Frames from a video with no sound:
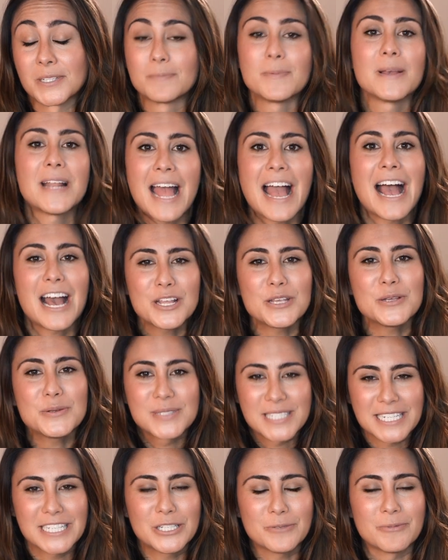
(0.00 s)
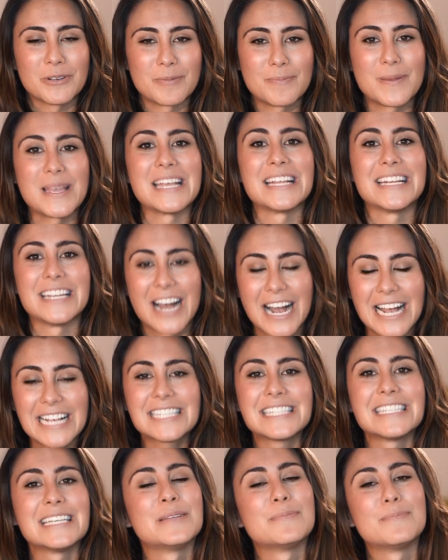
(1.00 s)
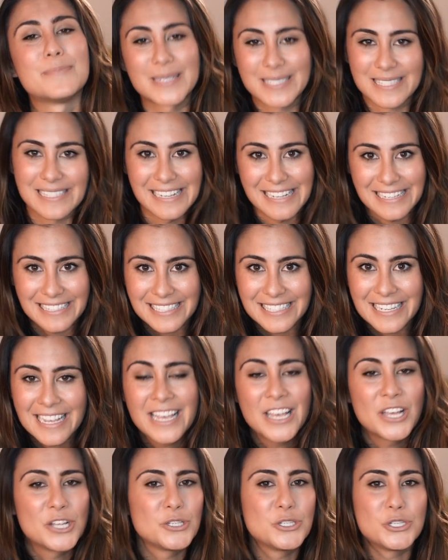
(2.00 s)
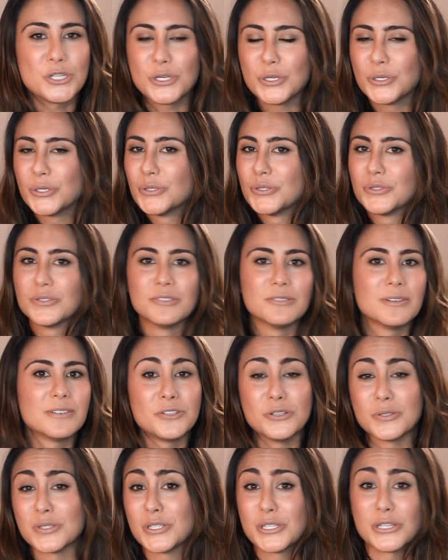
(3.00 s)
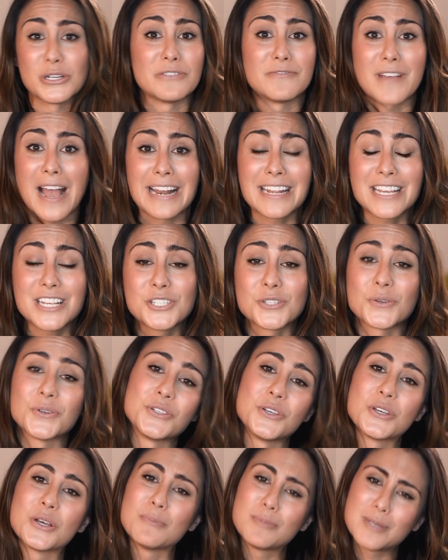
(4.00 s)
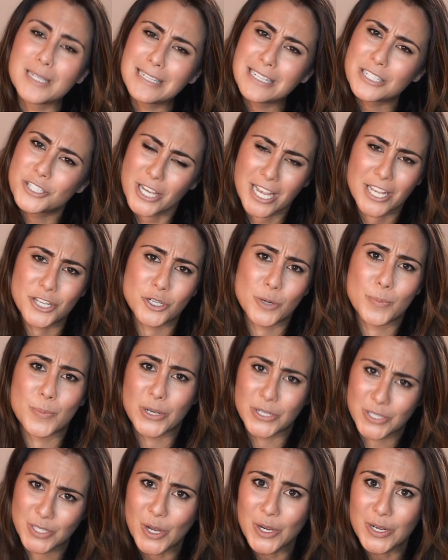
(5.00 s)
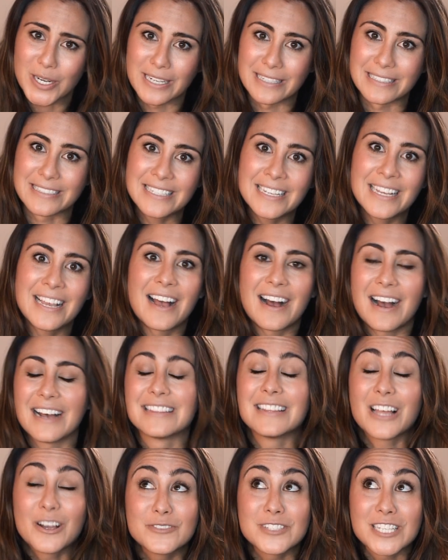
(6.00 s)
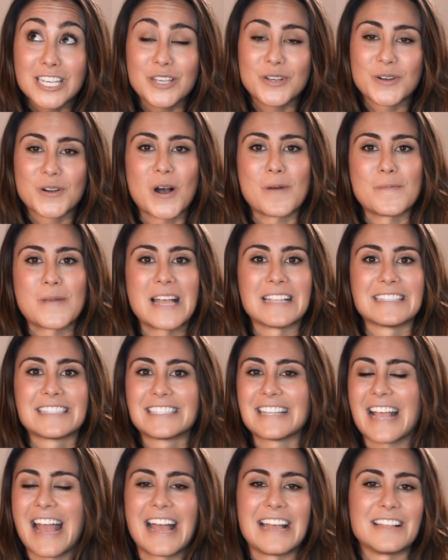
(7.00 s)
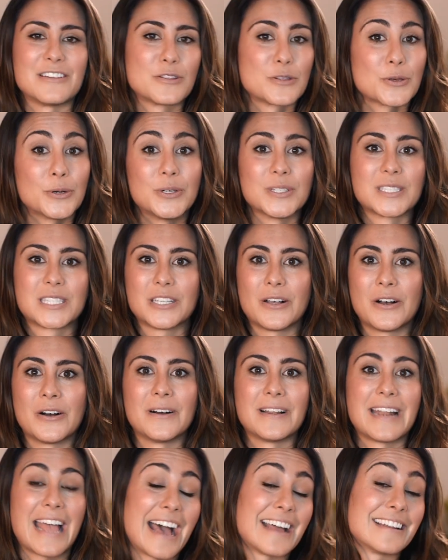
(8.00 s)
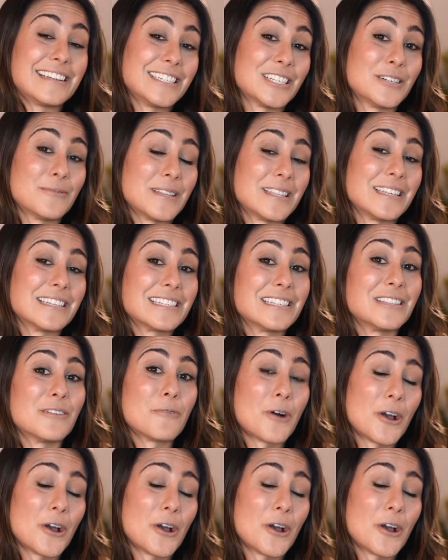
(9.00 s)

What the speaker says: but how do you deal with being nice in business? Do you use it to your advantage, or do you completely change your persona? I'd love to hear your comments and thoughts on how to deal with this in the